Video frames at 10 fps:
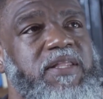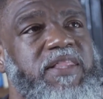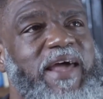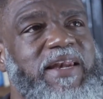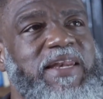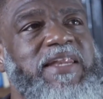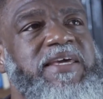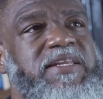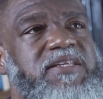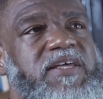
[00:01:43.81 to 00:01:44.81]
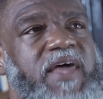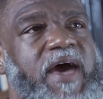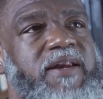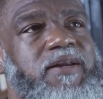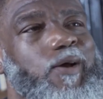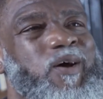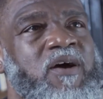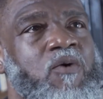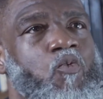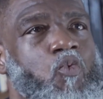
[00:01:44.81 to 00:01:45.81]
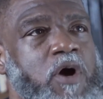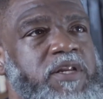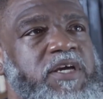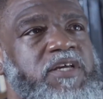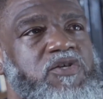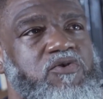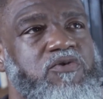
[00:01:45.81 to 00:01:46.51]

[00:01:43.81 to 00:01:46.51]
that lead to that. One is you